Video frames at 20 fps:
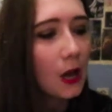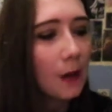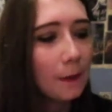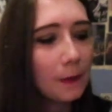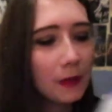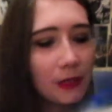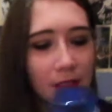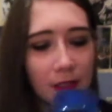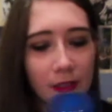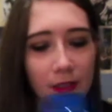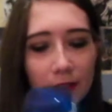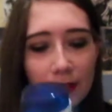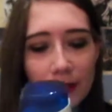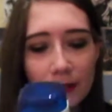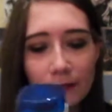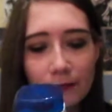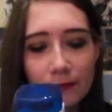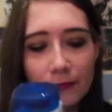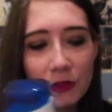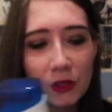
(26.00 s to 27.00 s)
But
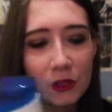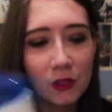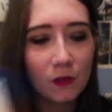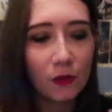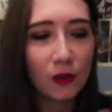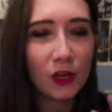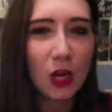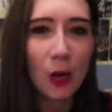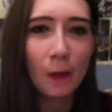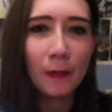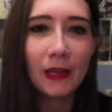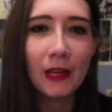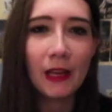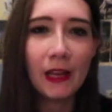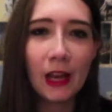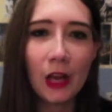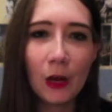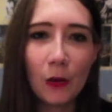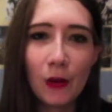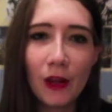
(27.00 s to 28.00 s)
um, just for the
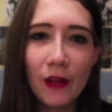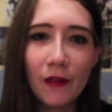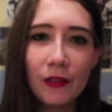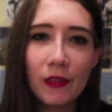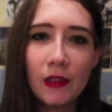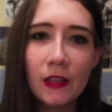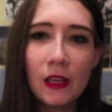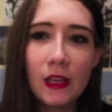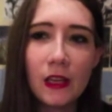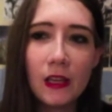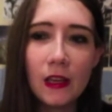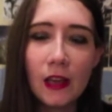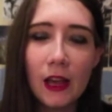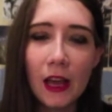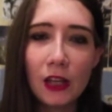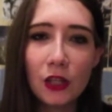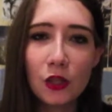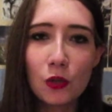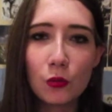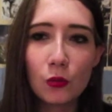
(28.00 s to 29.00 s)
update, I don't have the
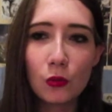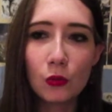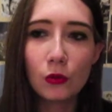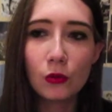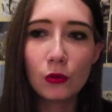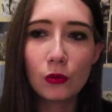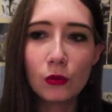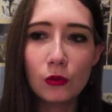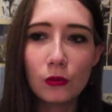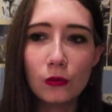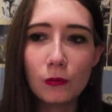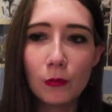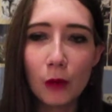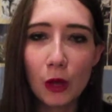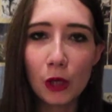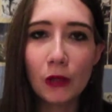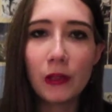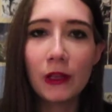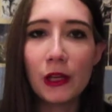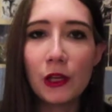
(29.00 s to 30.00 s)
actual
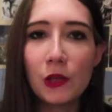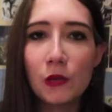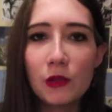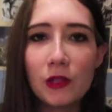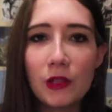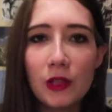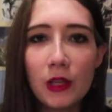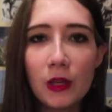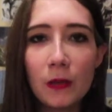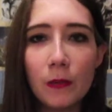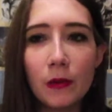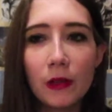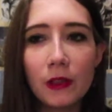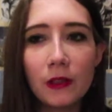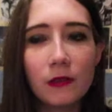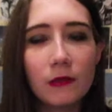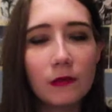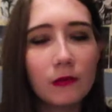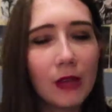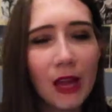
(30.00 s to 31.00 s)
bottle that I use here,
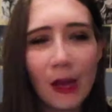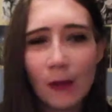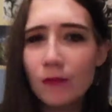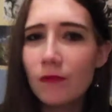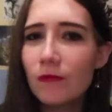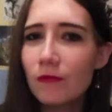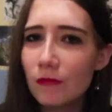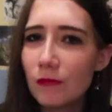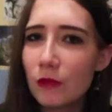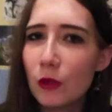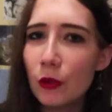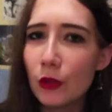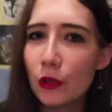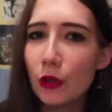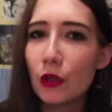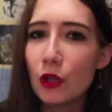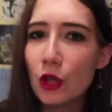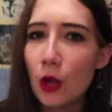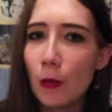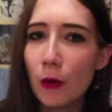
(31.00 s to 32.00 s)
but I'm doing a
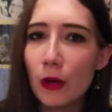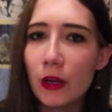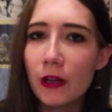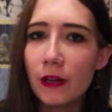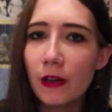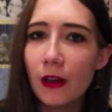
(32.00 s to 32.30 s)
good job on it.